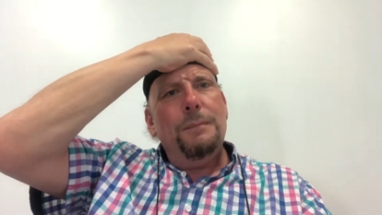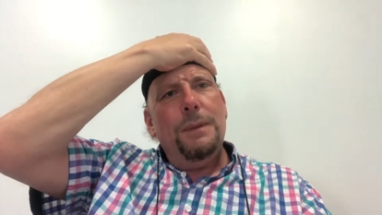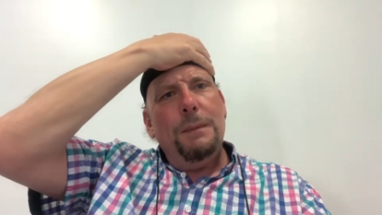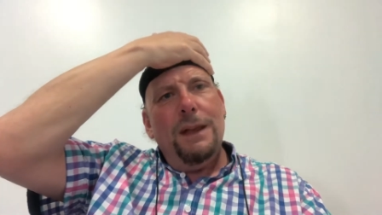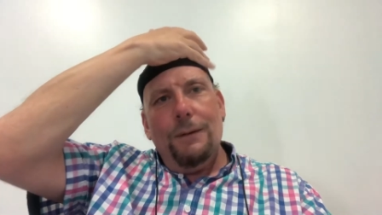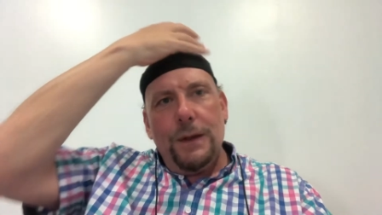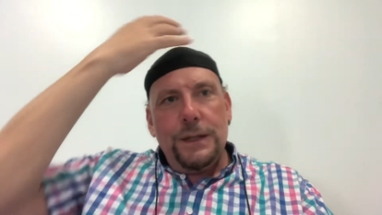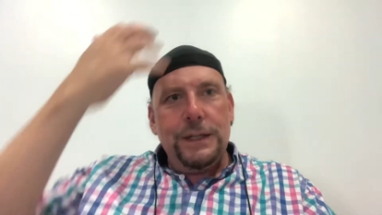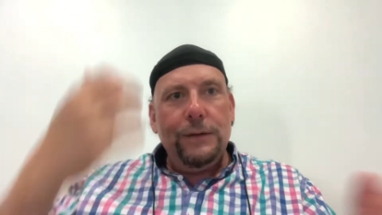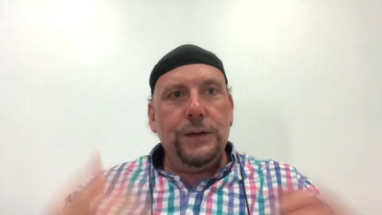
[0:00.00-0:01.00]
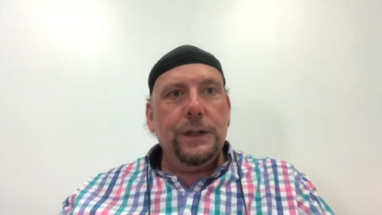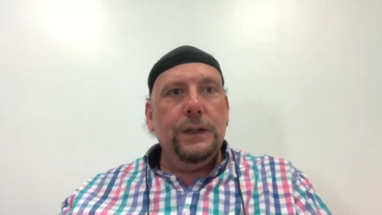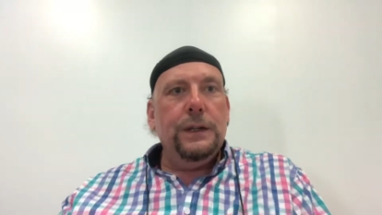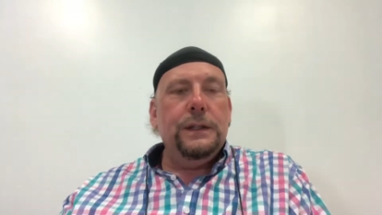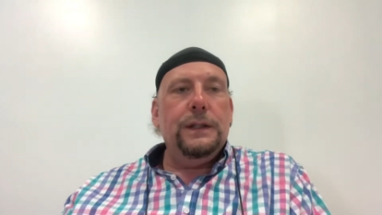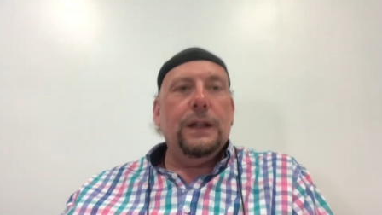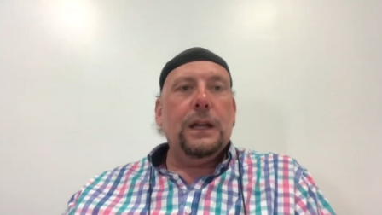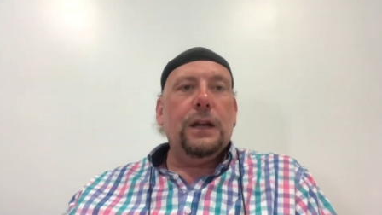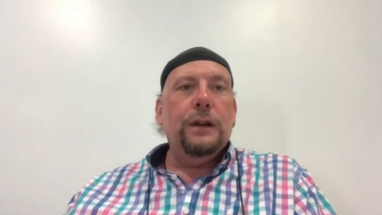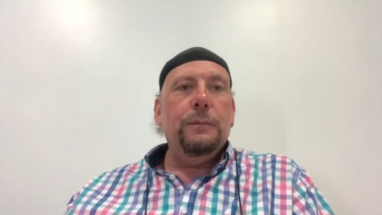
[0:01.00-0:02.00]
been a bit aversive to
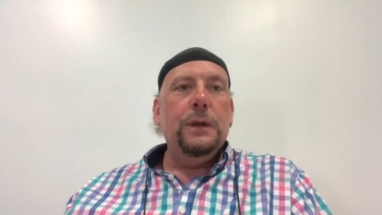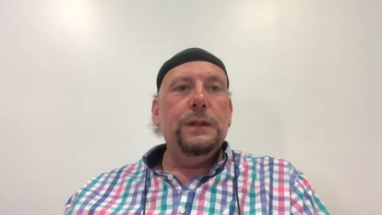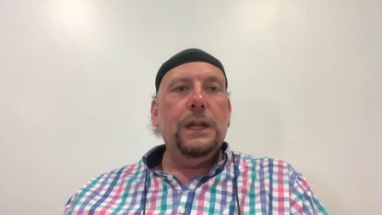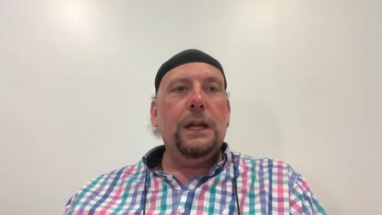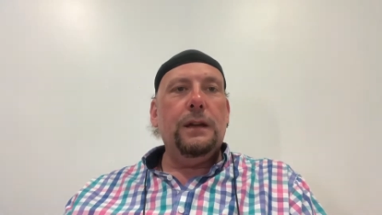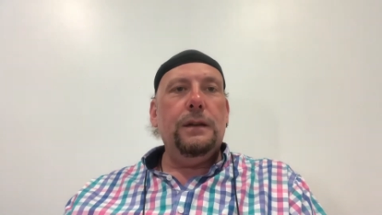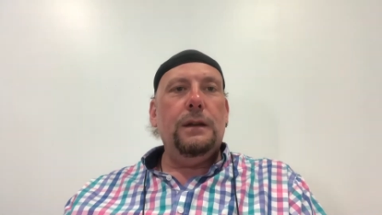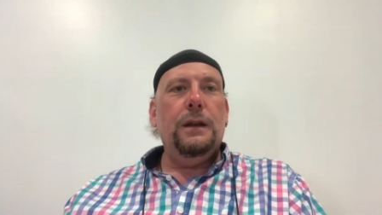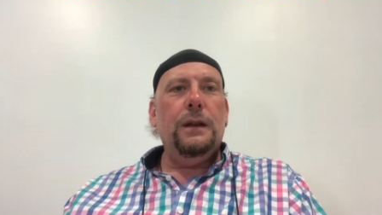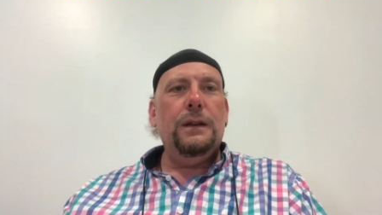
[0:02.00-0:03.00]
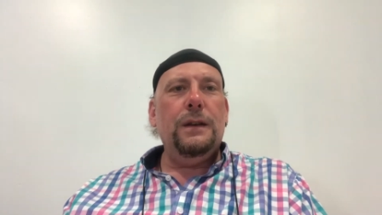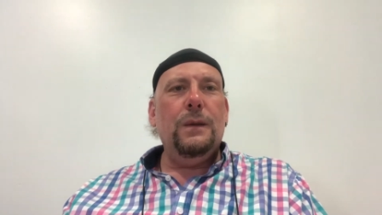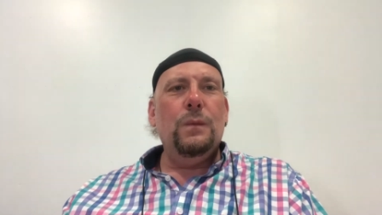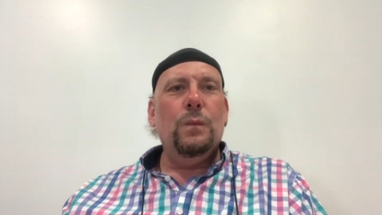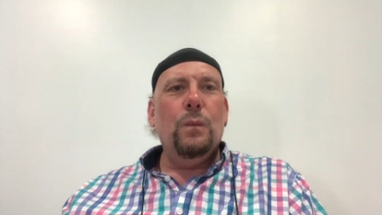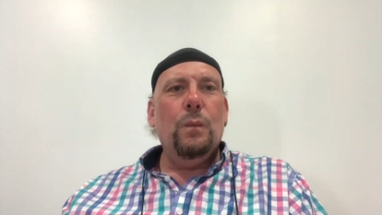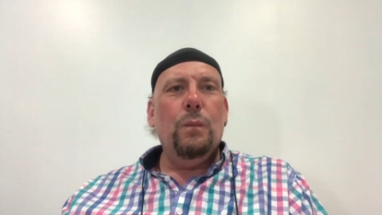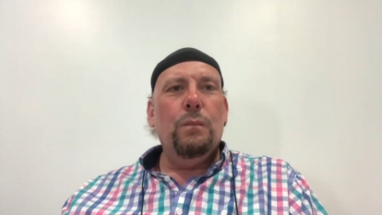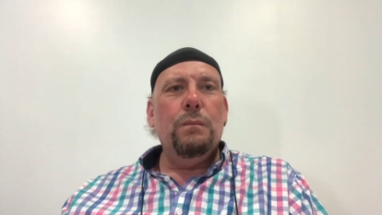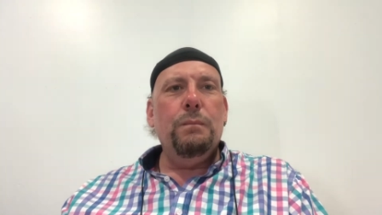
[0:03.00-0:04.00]
that kind of music. I don't know, a
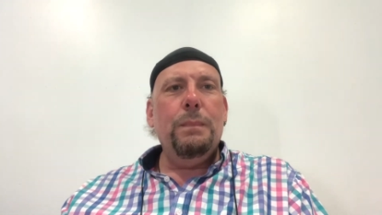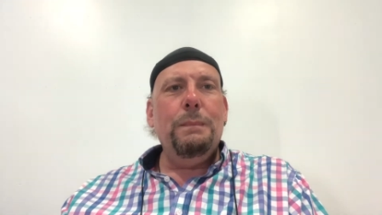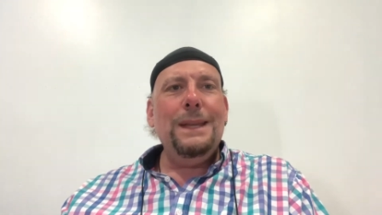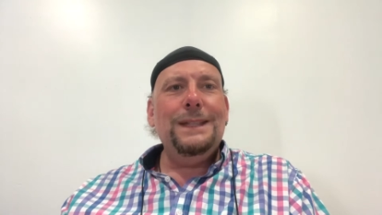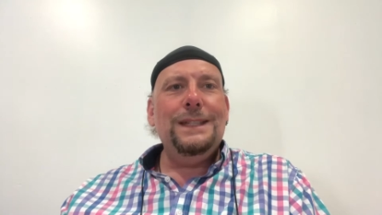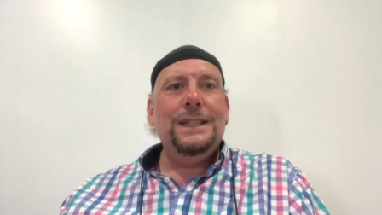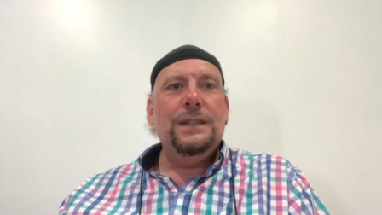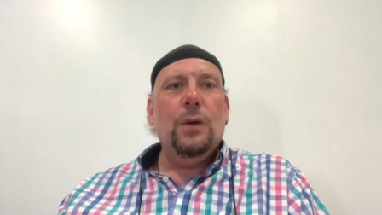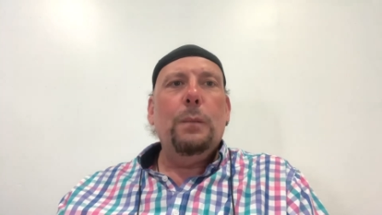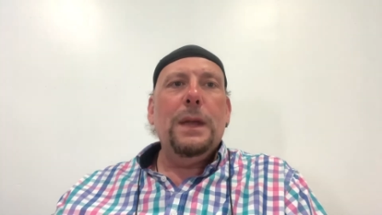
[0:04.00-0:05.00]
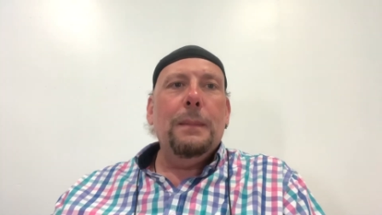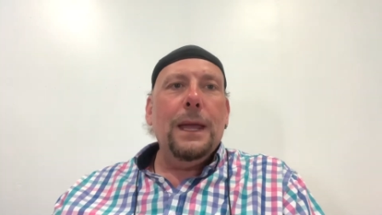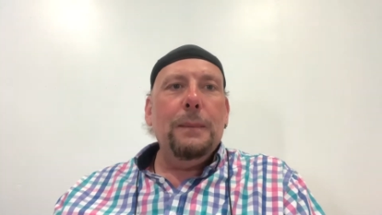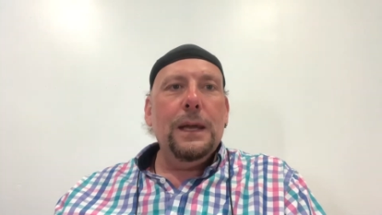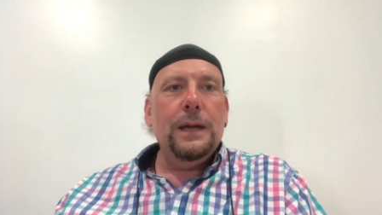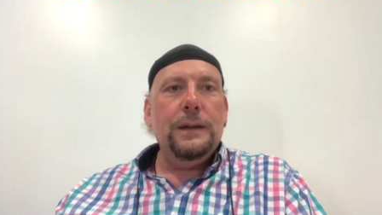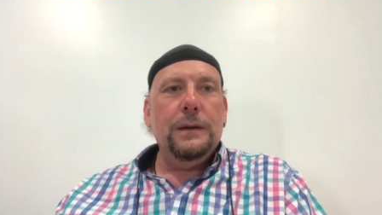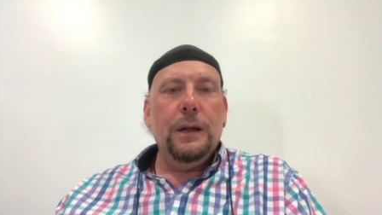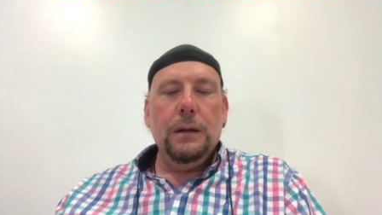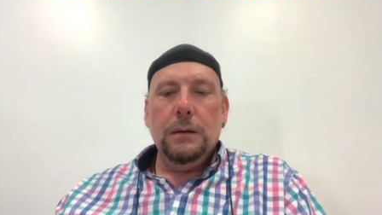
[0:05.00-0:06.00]
bit snobby maybe, I
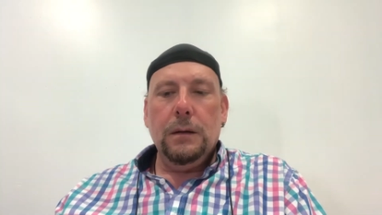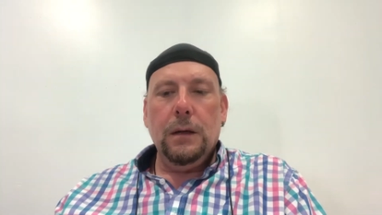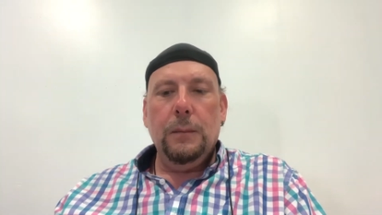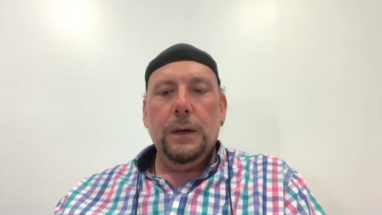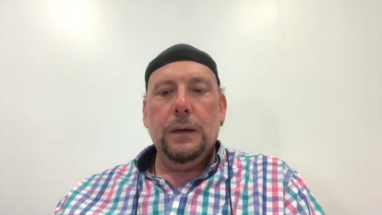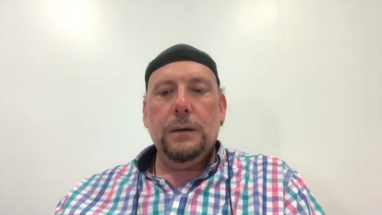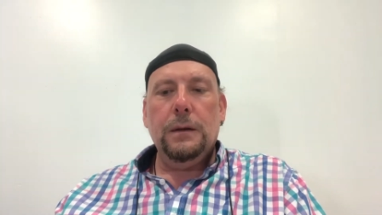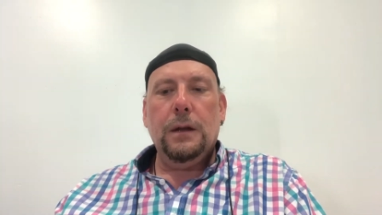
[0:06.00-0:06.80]
don't know. I mean, I